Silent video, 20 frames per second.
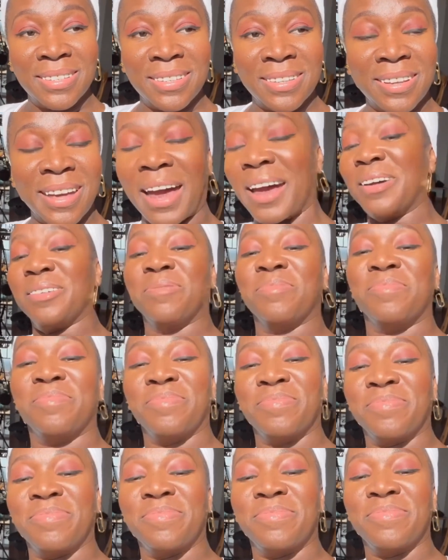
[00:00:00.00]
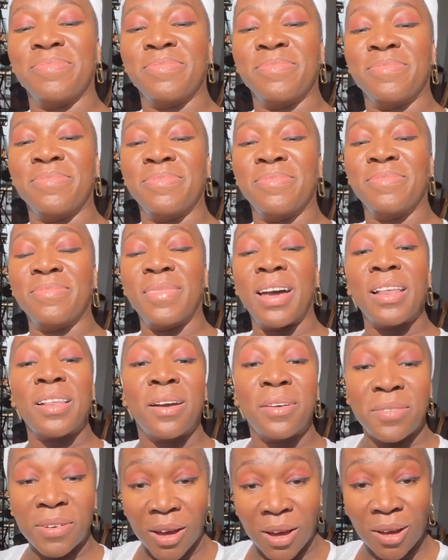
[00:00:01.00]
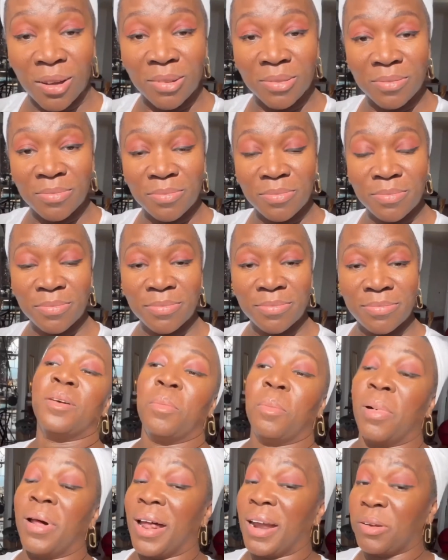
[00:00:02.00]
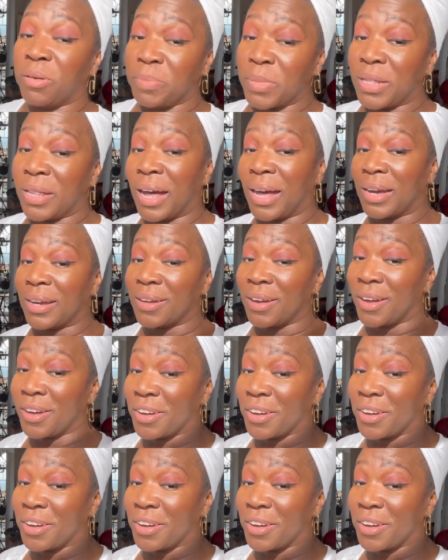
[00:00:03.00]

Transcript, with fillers: Yeah, I love y'all, but I don't be liking all